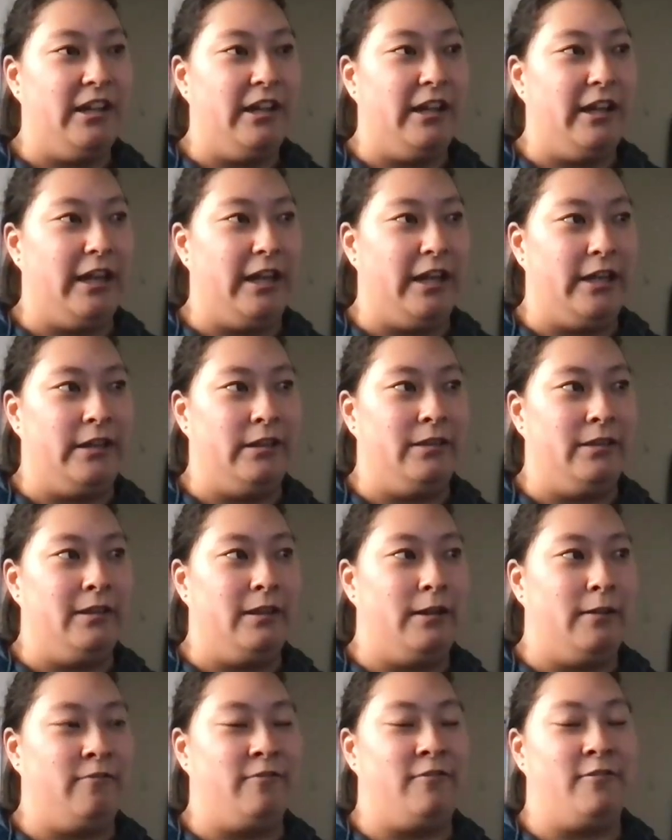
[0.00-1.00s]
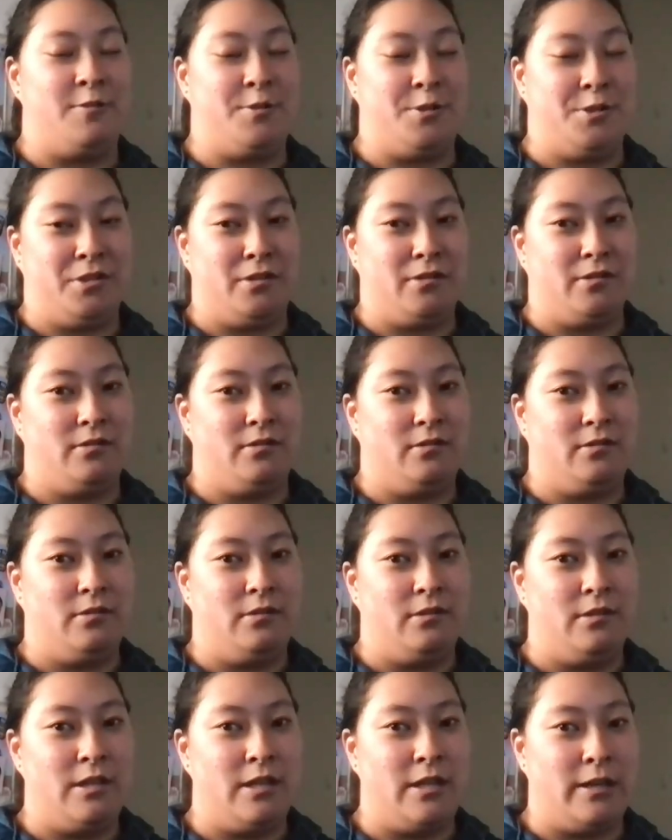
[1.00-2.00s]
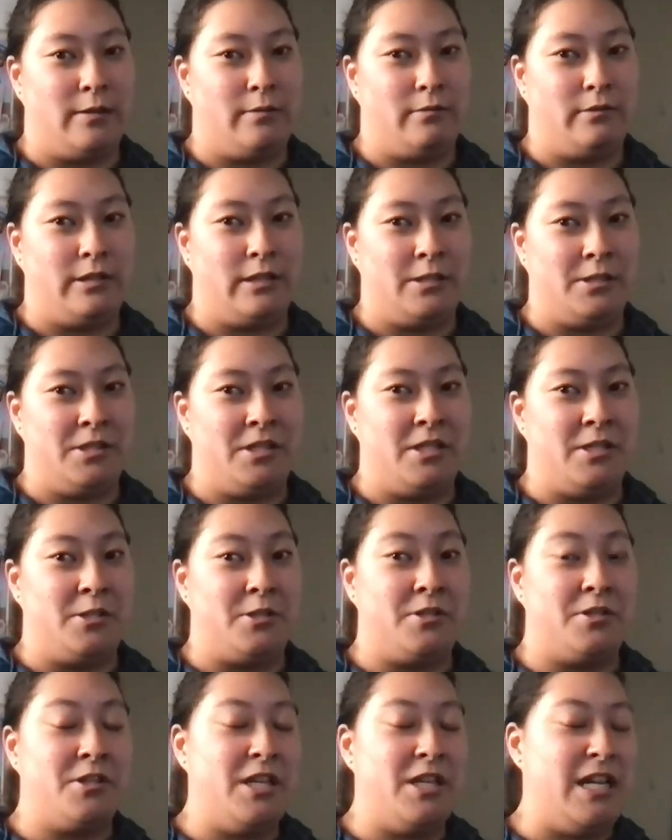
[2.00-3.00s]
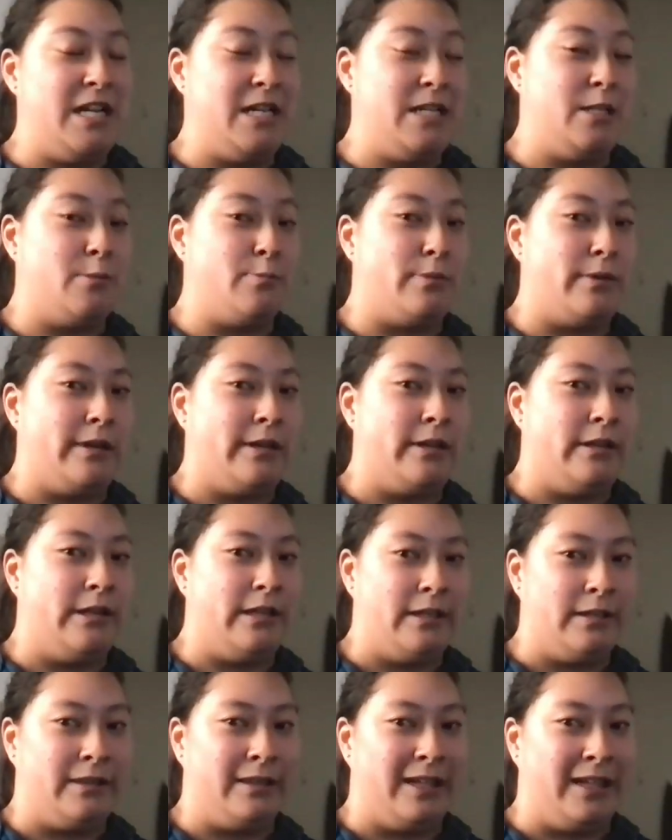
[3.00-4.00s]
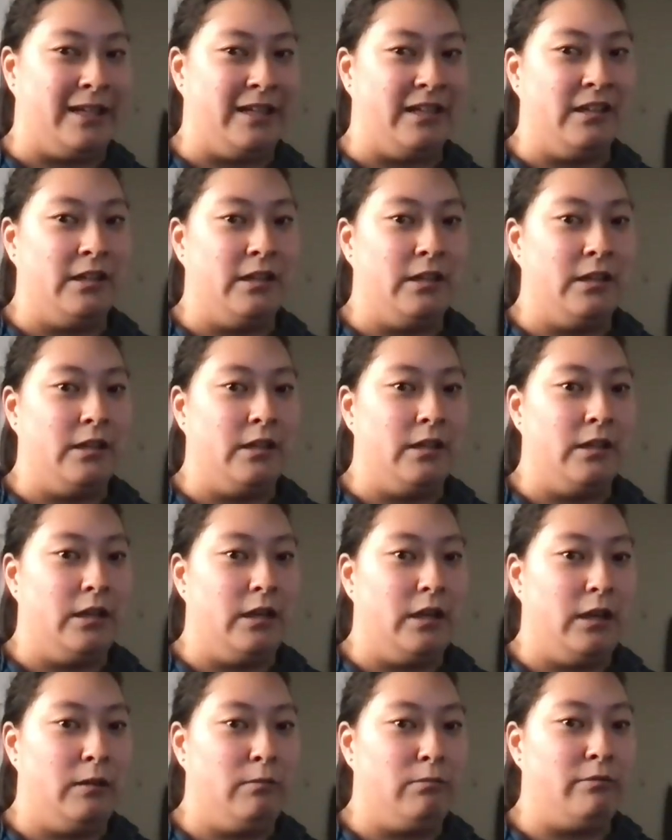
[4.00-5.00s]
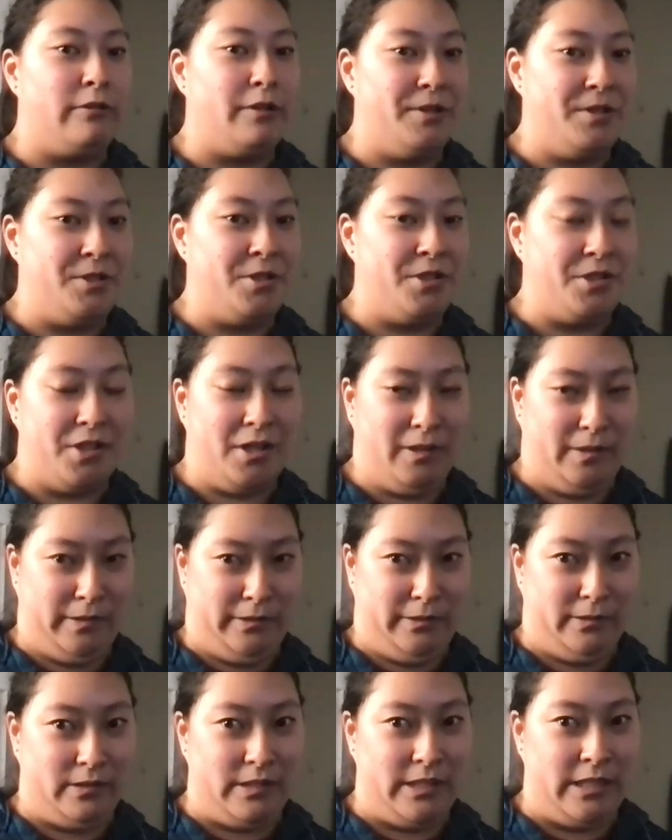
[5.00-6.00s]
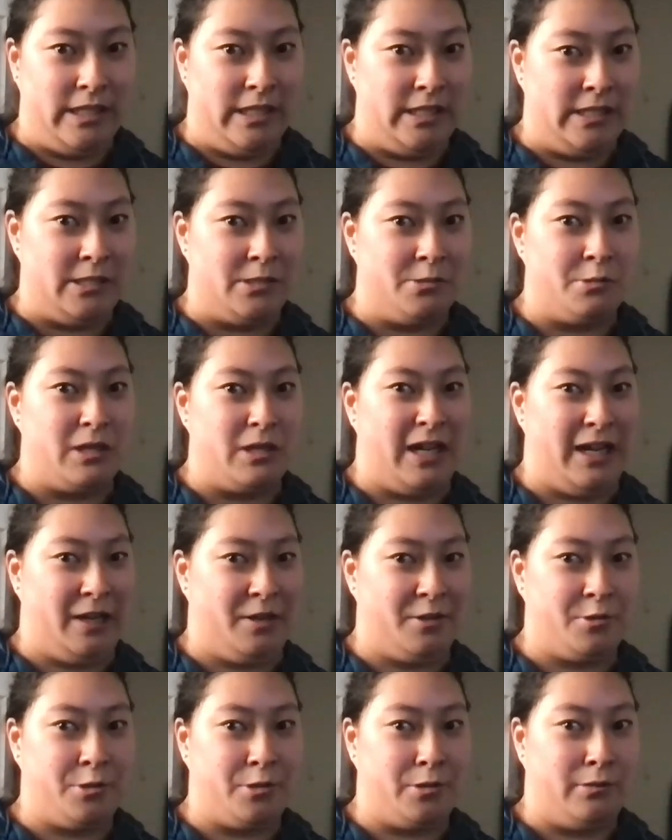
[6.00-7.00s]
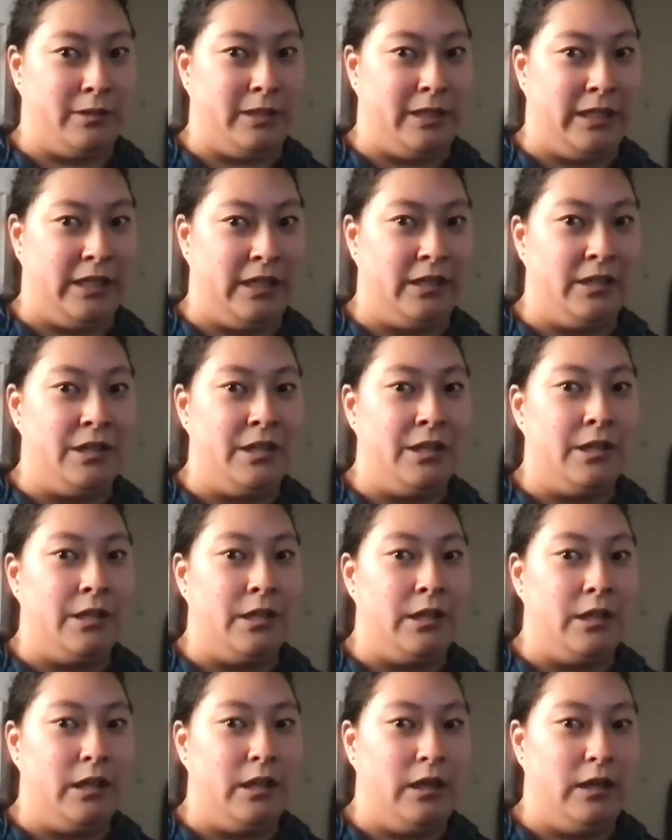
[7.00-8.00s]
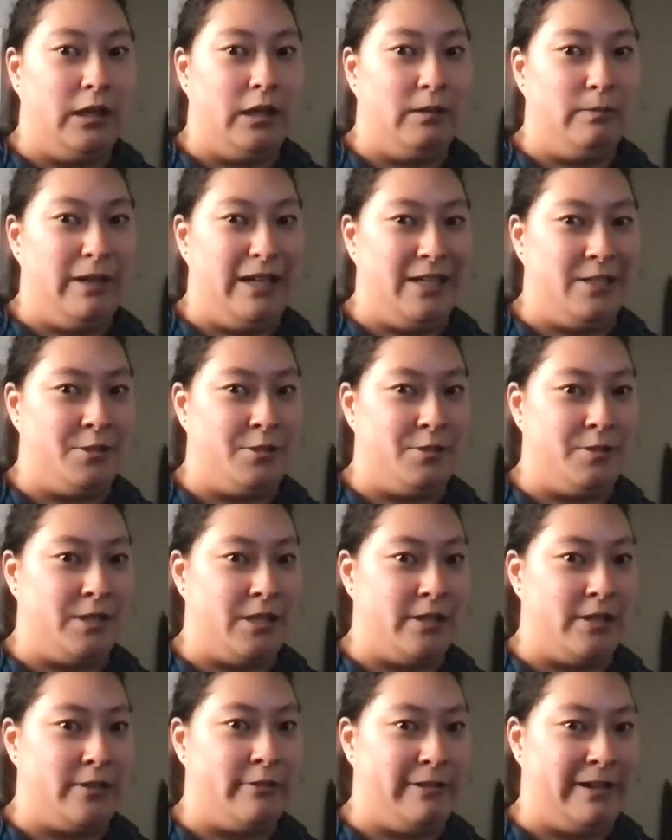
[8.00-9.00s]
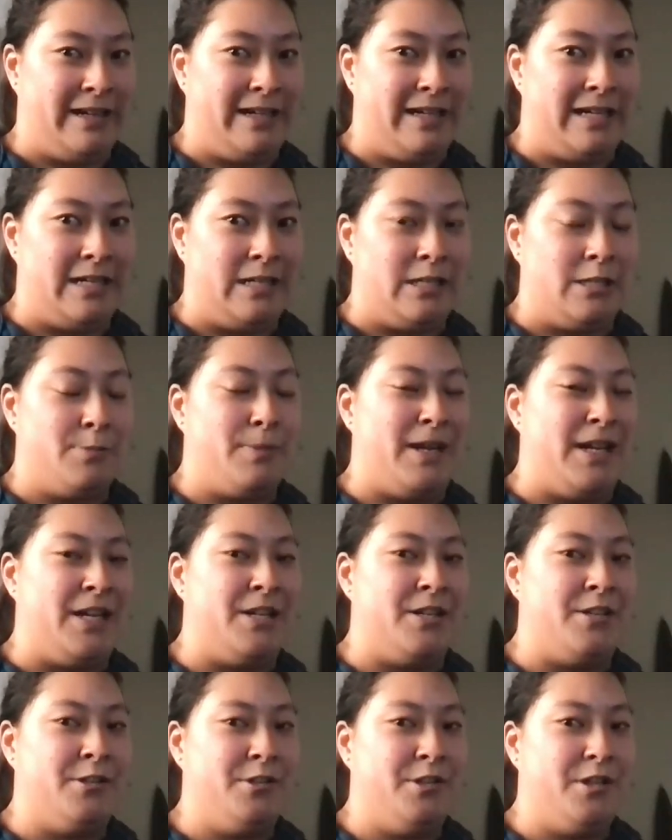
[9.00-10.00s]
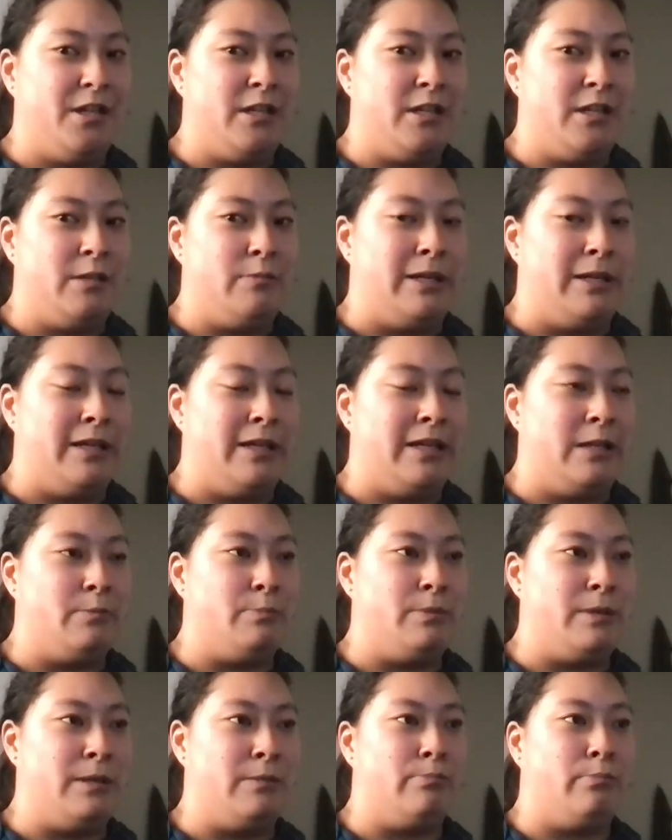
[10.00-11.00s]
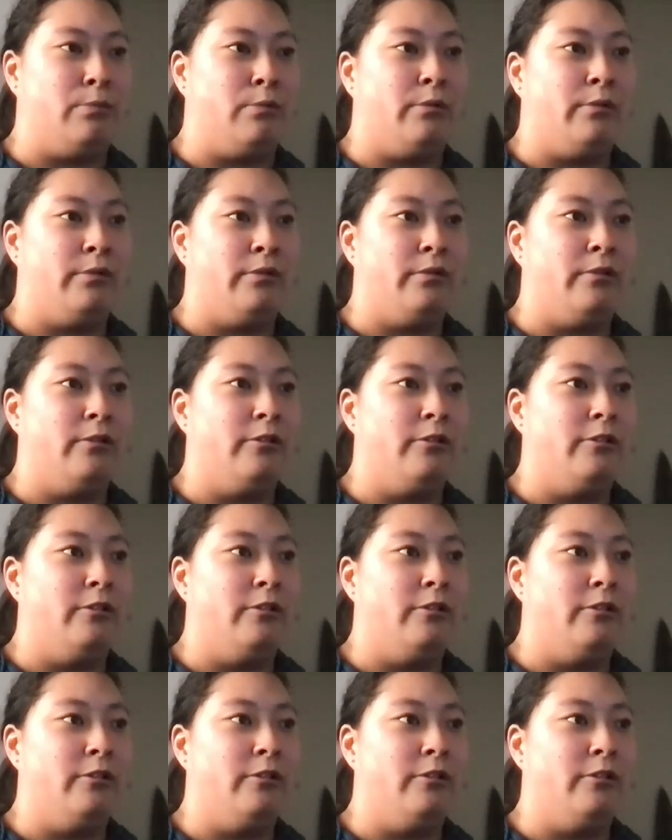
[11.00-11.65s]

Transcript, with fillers: And of course, you know, this needs to change, but I think that a good start is actually, um, as you said, creating space and making people